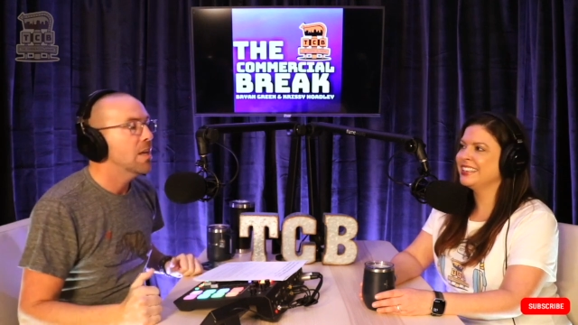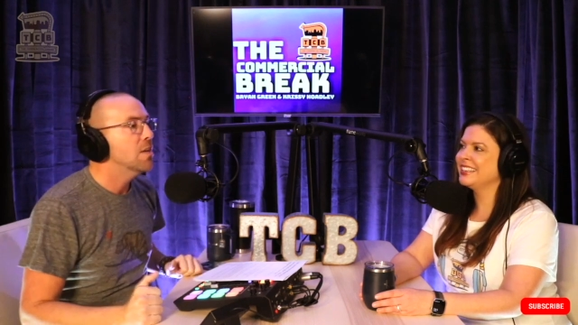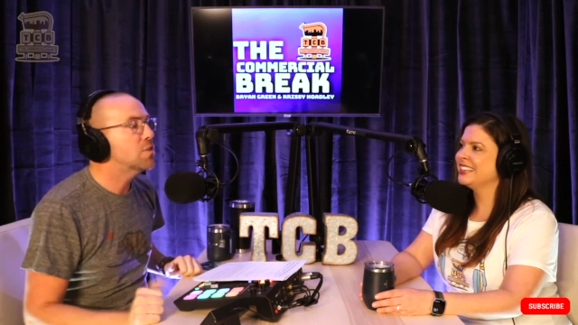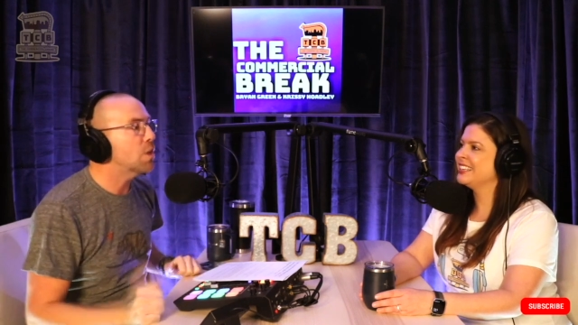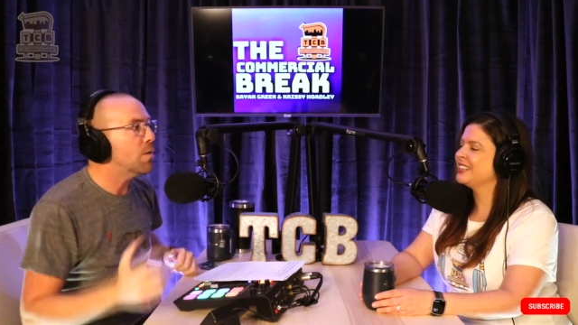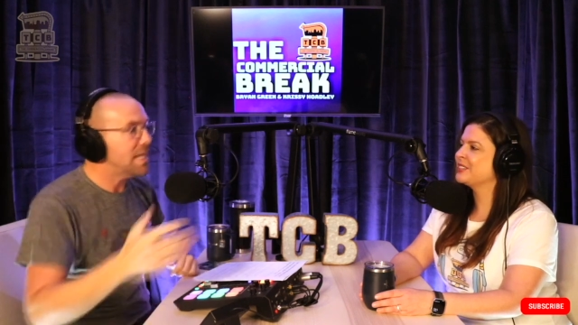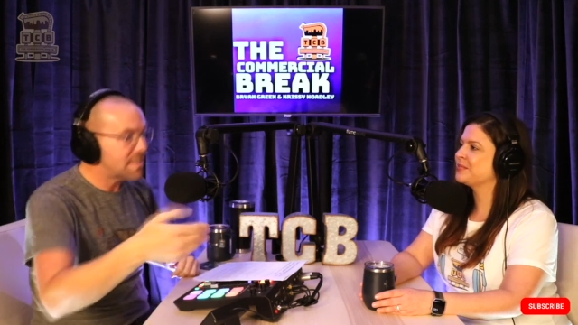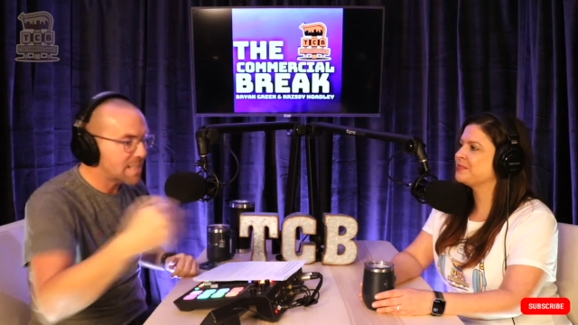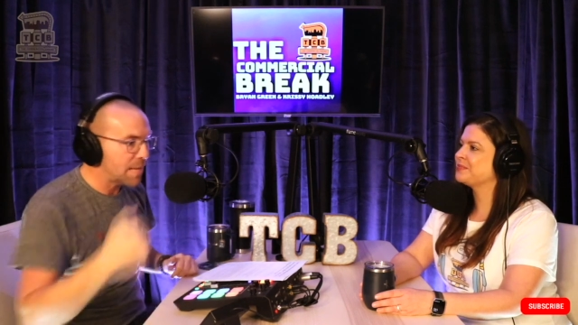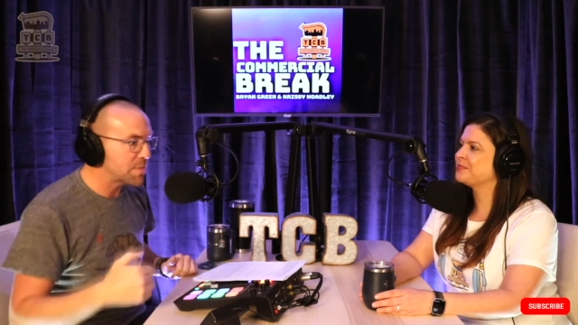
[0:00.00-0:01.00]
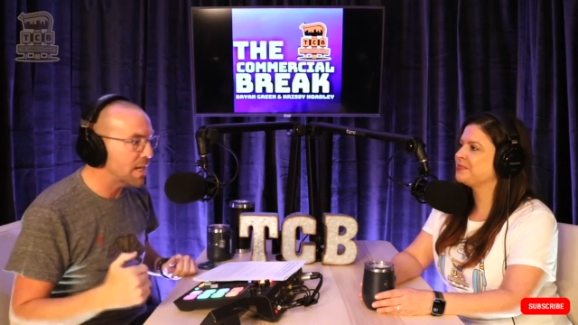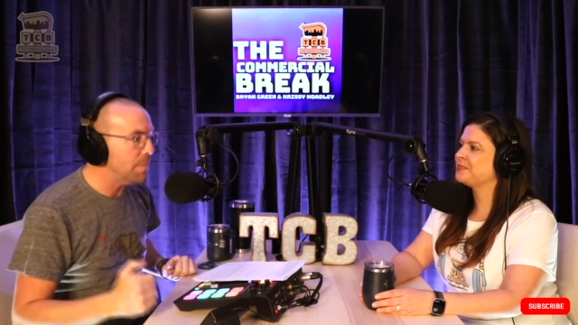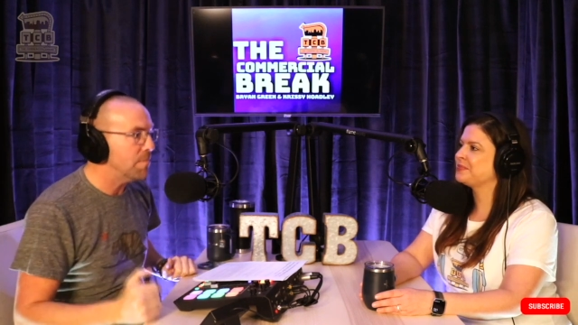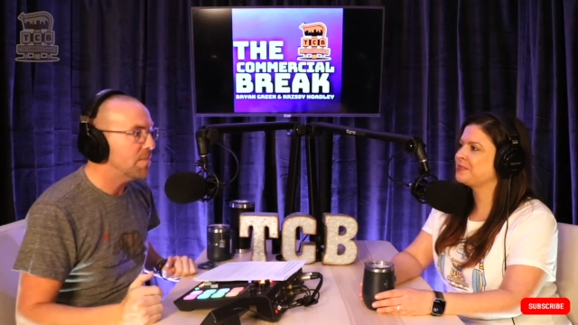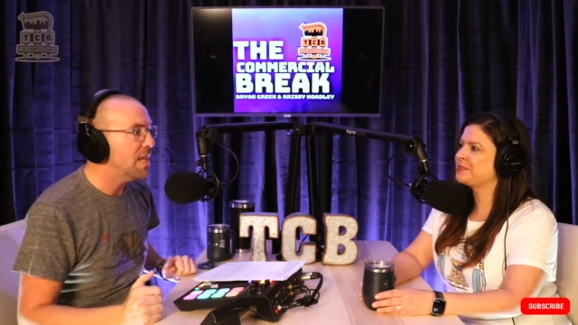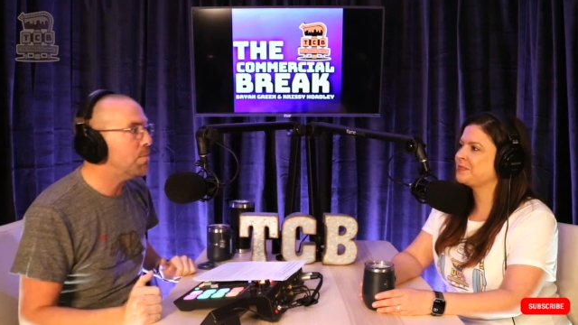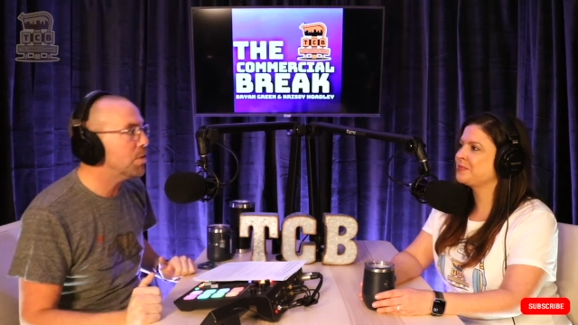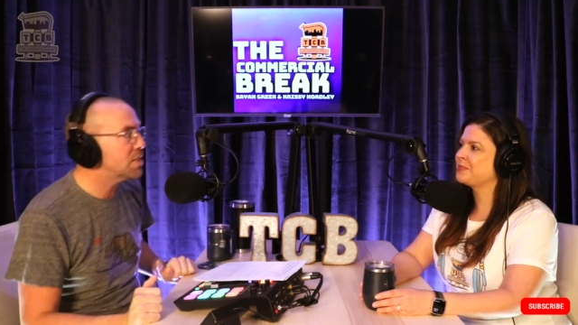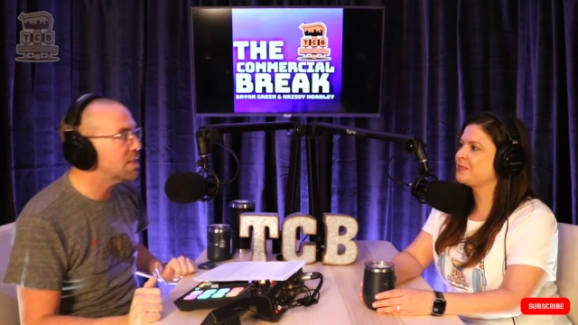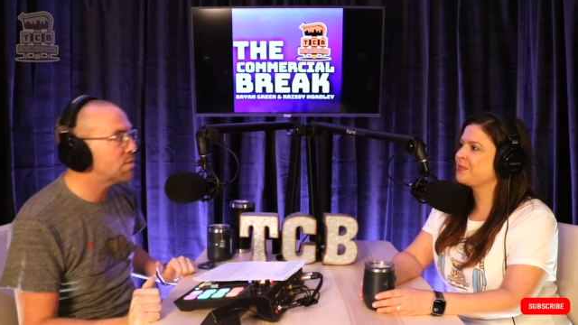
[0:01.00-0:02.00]
Speaker 1: So he steps up, he
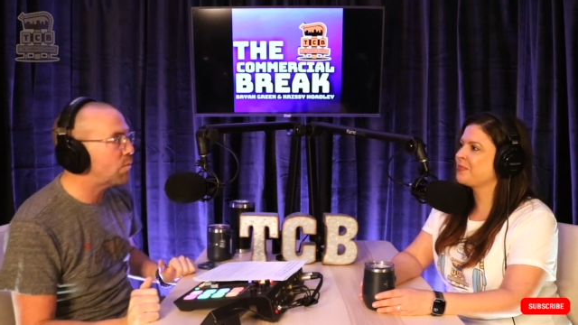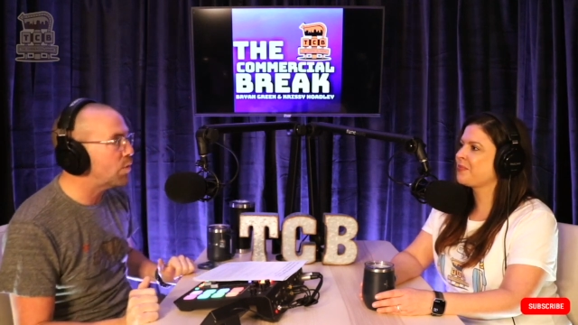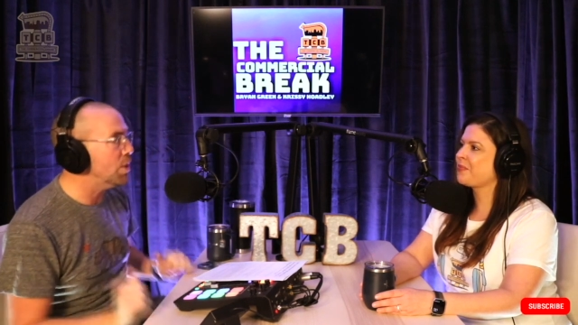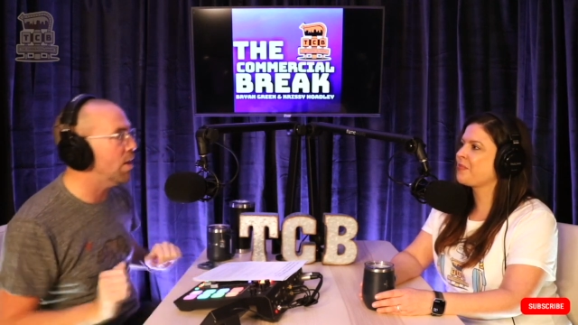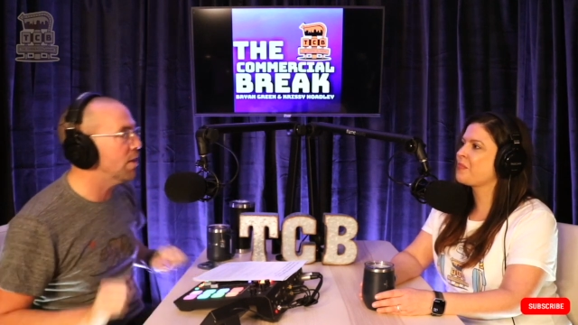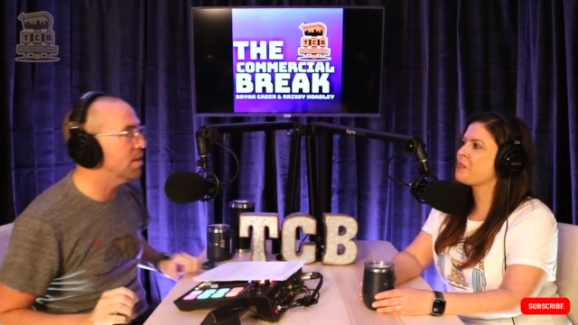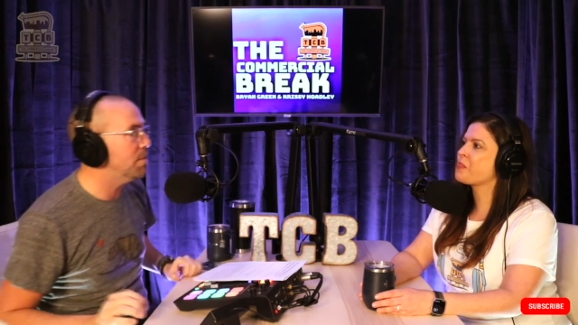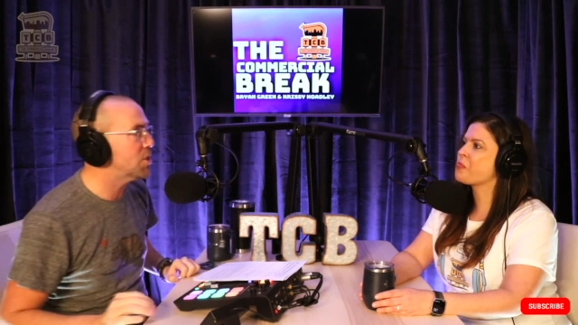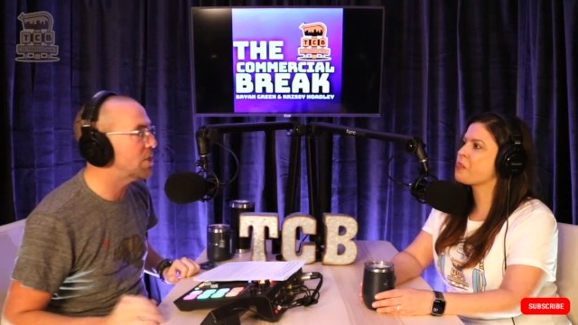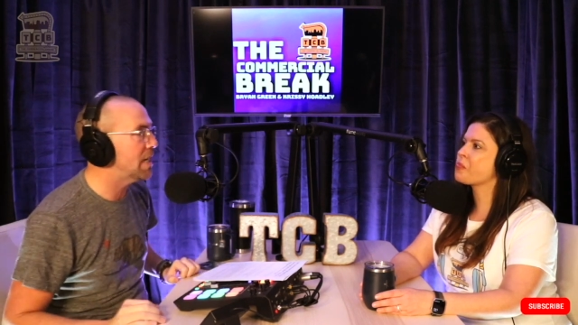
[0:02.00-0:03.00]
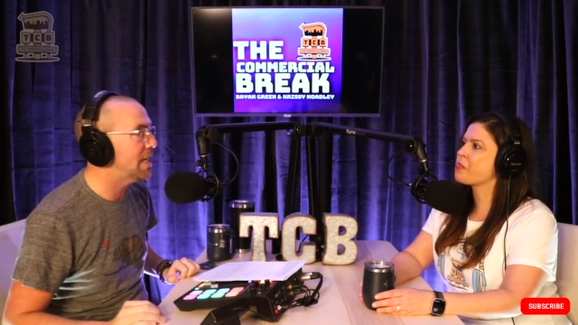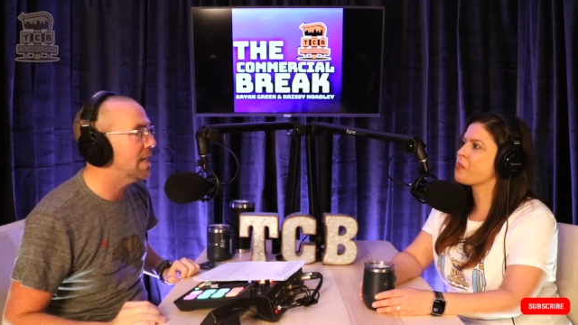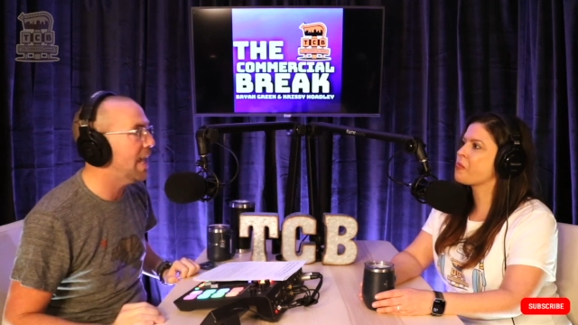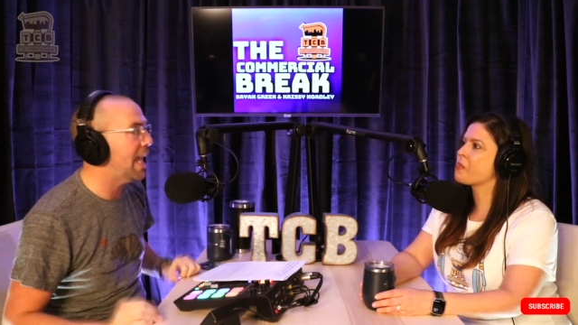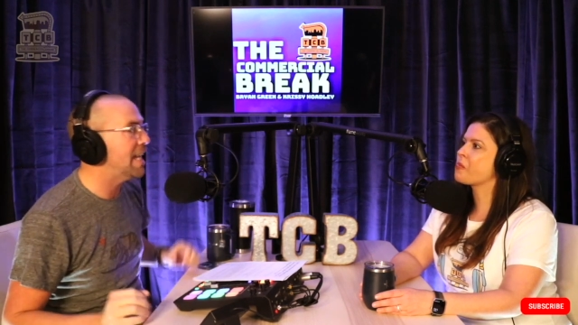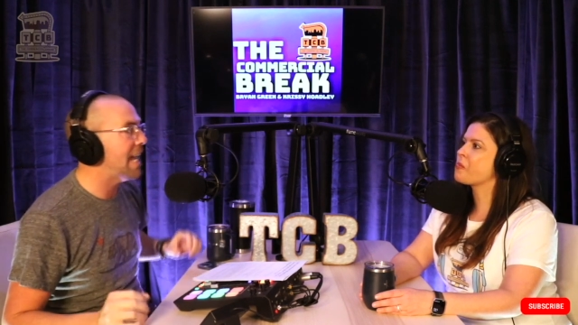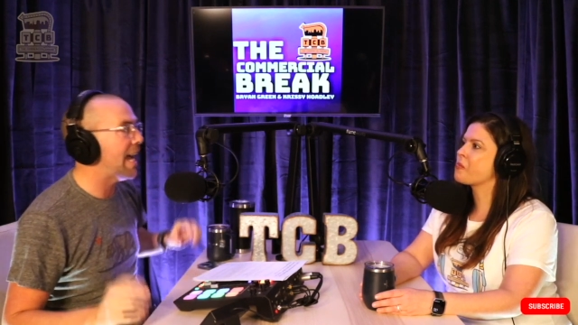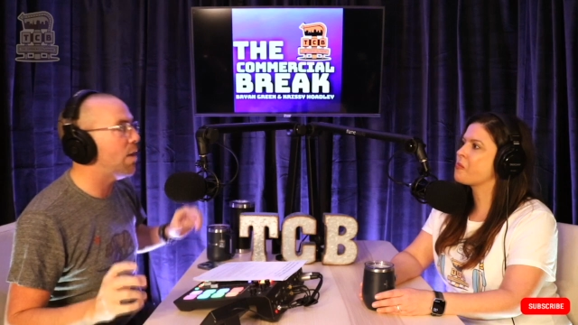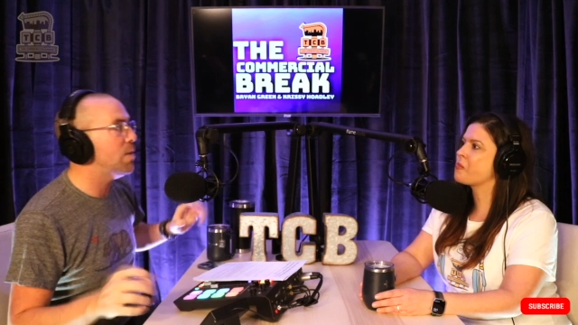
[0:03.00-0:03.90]
puts his foot on the machine, and now